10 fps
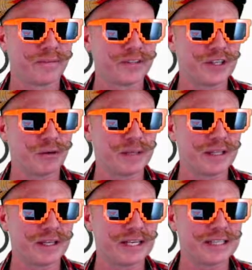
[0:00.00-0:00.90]
tell me
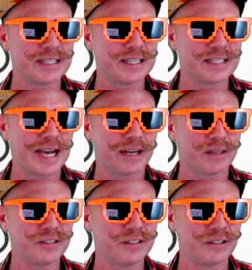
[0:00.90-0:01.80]
that it's in a tank,
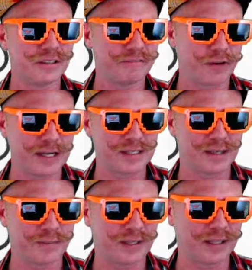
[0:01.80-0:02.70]
because you're not going to find
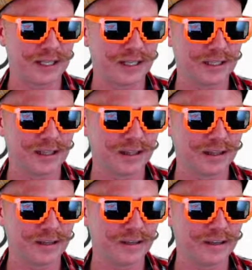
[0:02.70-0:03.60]
something like a little,
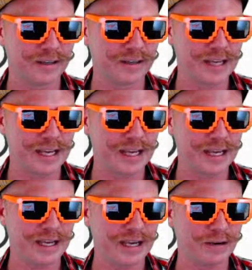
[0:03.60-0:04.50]
you know,
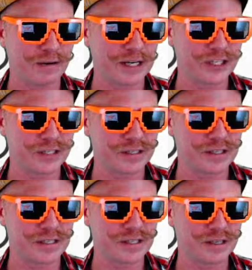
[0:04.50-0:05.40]
aeration
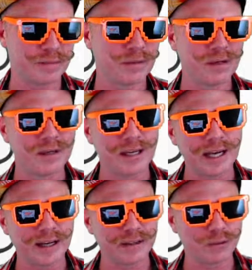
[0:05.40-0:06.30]
system
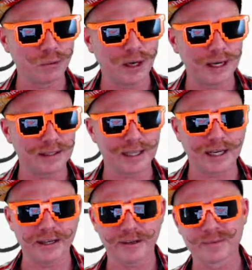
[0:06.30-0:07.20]
out in the wild, are
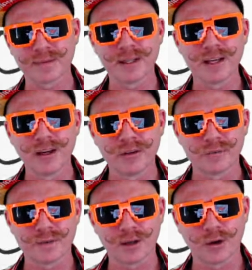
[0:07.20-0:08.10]
you?
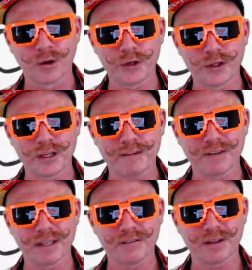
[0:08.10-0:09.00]
Or you could even
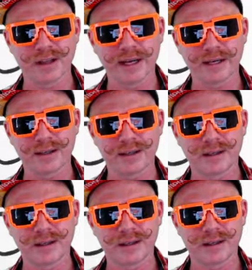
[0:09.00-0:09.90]
give it like,
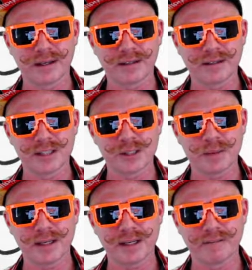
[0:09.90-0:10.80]
you know,
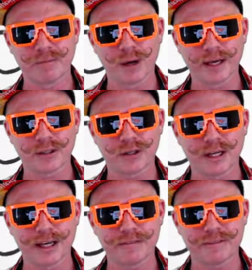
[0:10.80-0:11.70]
speaking of
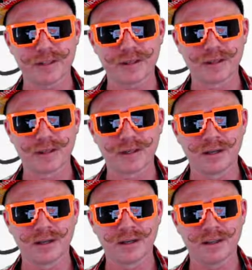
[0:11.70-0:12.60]
Minecraft,
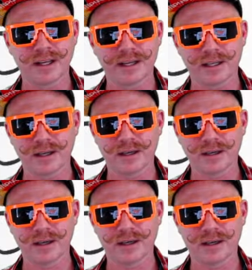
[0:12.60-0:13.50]
like
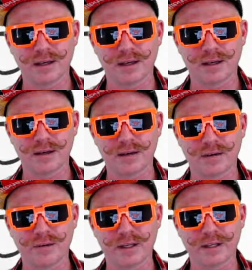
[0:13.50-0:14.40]

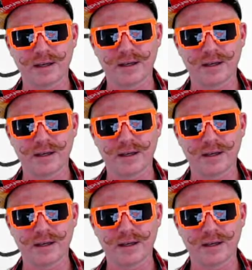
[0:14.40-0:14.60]
we can